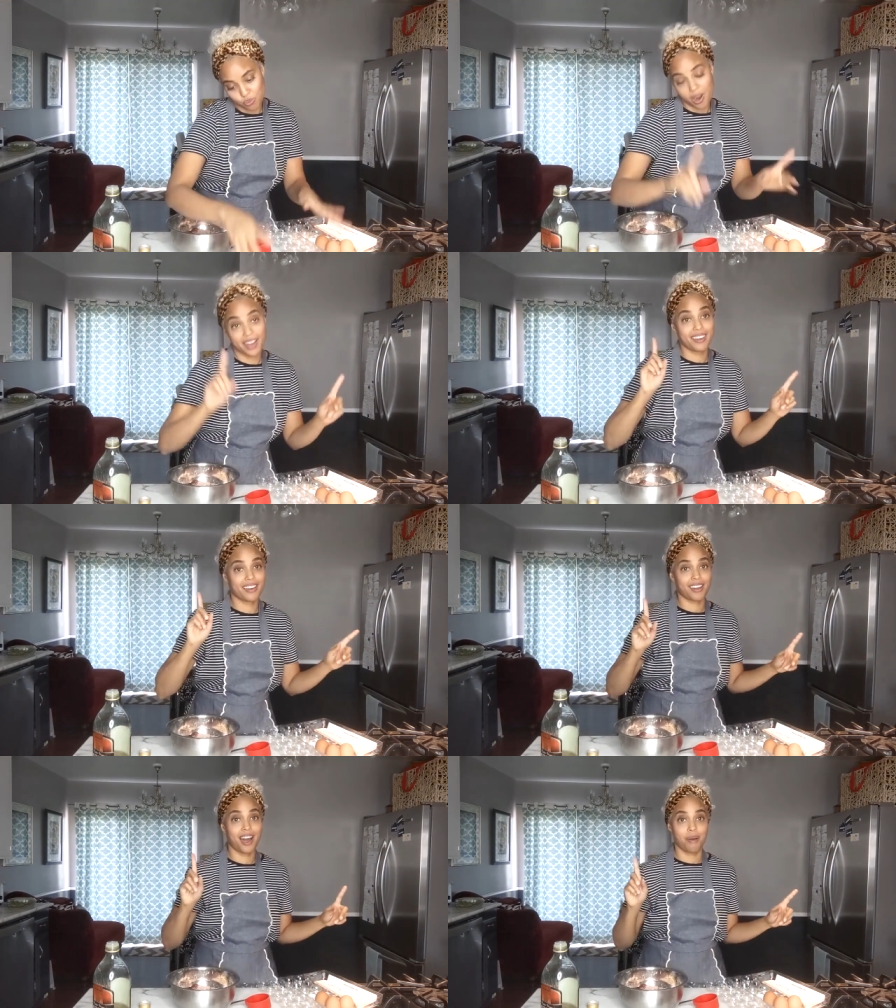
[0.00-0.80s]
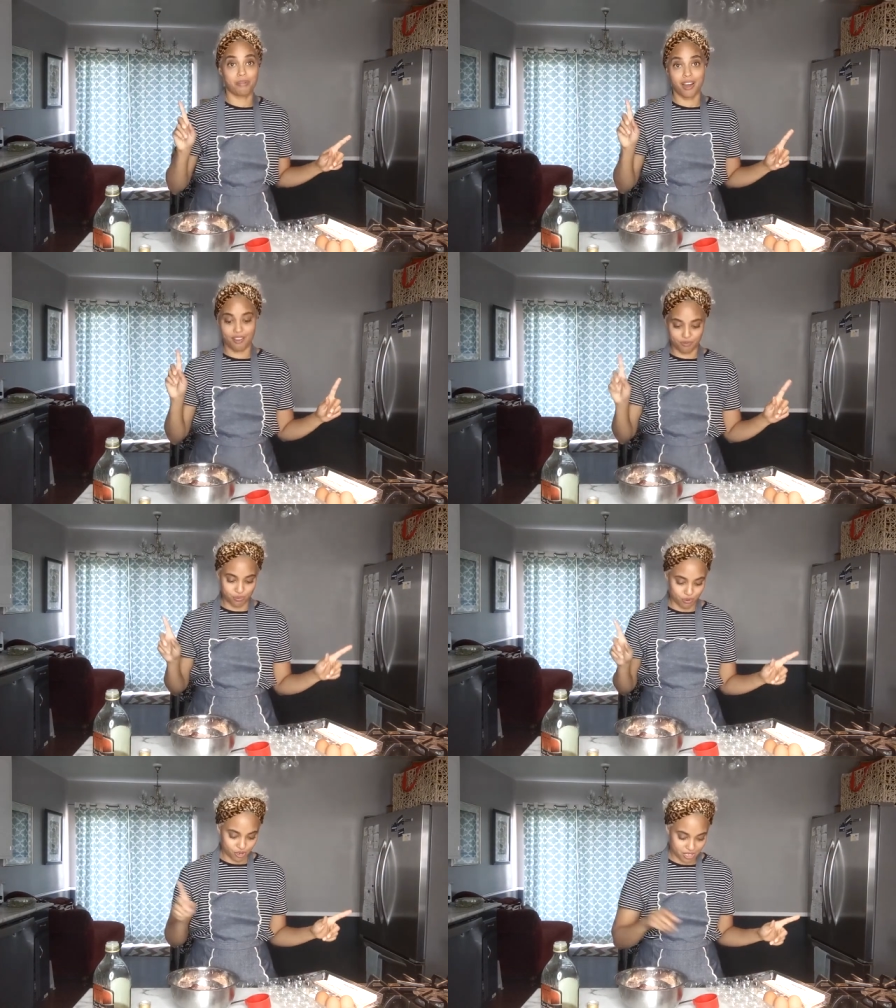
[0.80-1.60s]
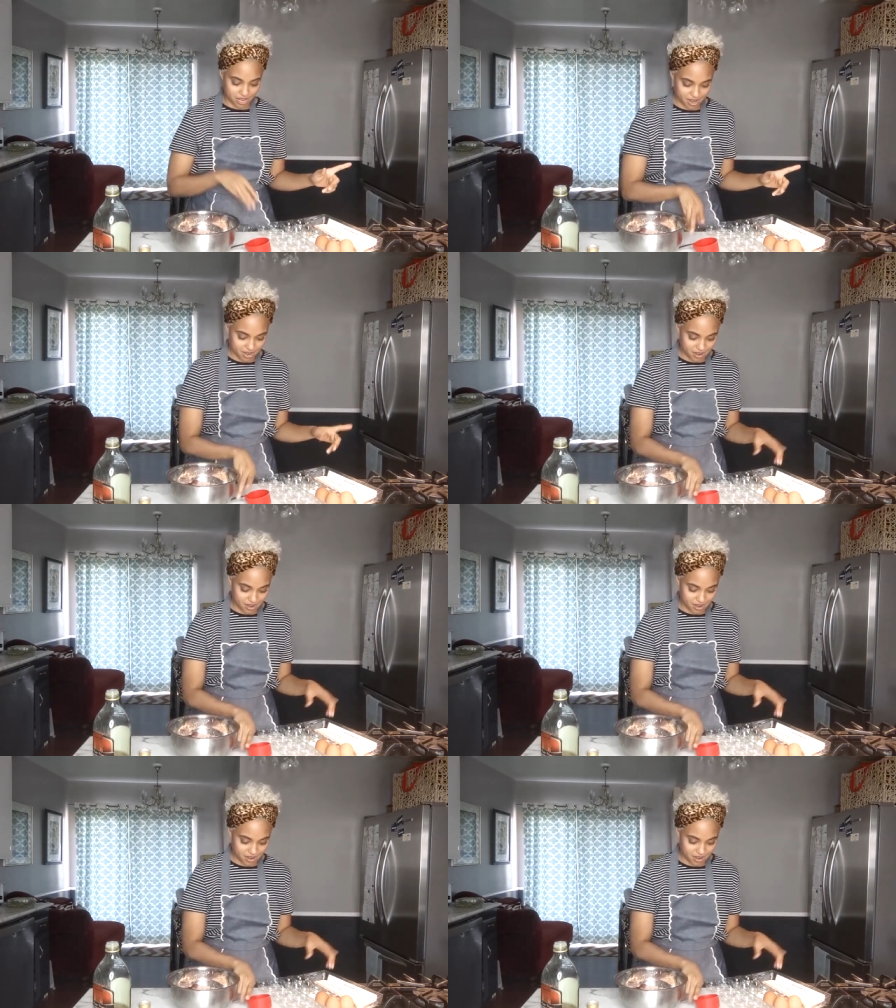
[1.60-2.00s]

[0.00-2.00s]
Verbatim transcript: One cup of water.